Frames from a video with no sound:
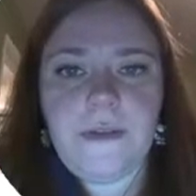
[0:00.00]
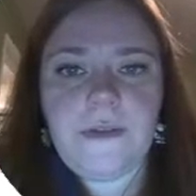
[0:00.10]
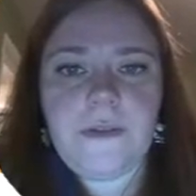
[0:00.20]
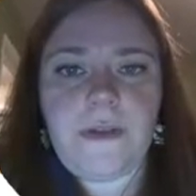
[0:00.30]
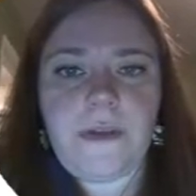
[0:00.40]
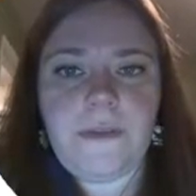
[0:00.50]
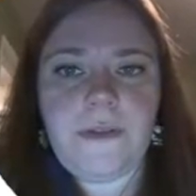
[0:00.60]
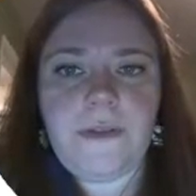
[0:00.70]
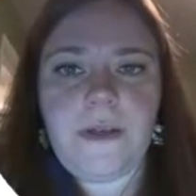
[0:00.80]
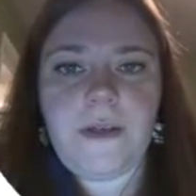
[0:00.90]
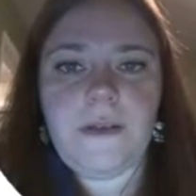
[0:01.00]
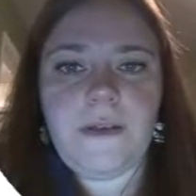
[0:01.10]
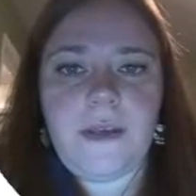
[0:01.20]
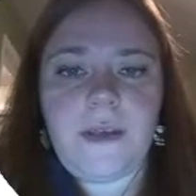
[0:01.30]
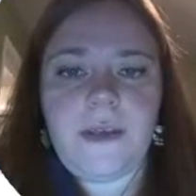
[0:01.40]
So I'm going to start
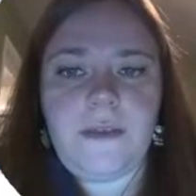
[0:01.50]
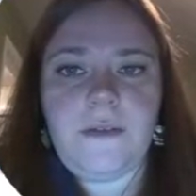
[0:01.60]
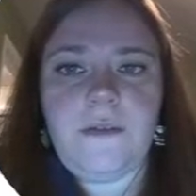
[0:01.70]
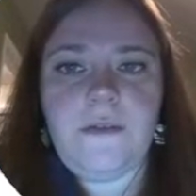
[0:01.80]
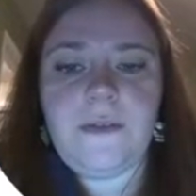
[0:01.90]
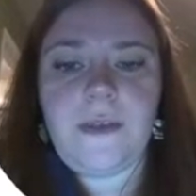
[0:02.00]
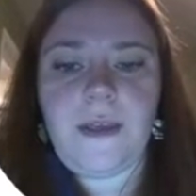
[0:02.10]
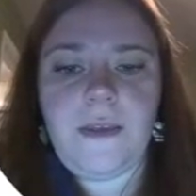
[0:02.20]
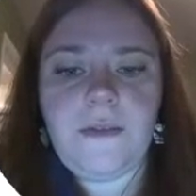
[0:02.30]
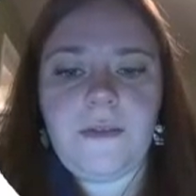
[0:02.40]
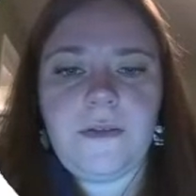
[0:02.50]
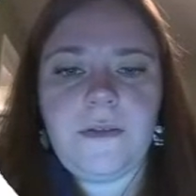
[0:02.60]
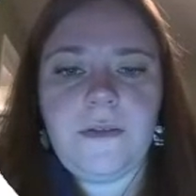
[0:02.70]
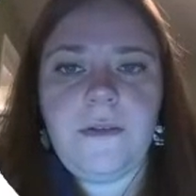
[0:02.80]
a new sketch